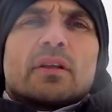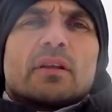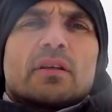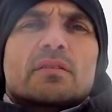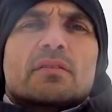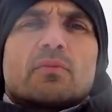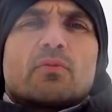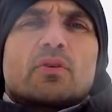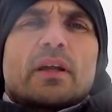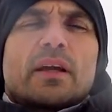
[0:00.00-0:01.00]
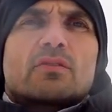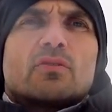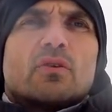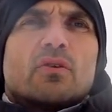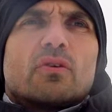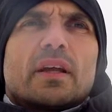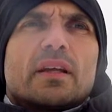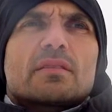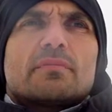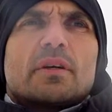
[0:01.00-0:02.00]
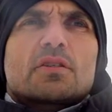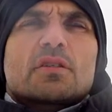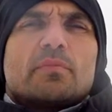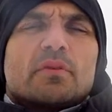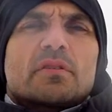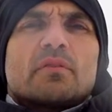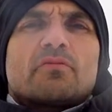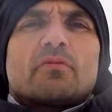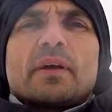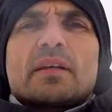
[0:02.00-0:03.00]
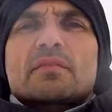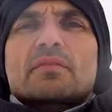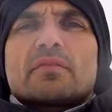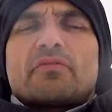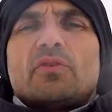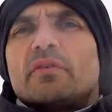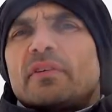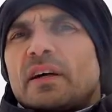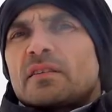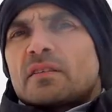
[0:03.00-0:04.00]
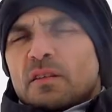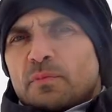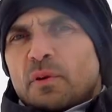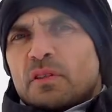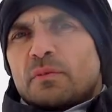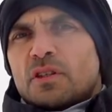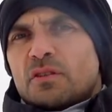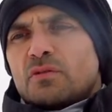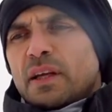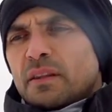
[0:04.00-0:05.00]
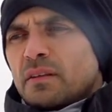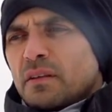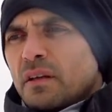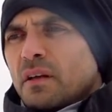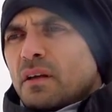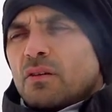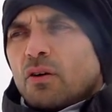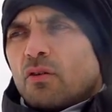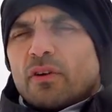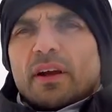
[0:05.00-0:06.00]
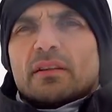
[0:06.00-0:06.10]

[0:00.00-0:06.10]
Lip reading: That is, we would like to learn as much as possible from as few devices as possible, just to get the overhead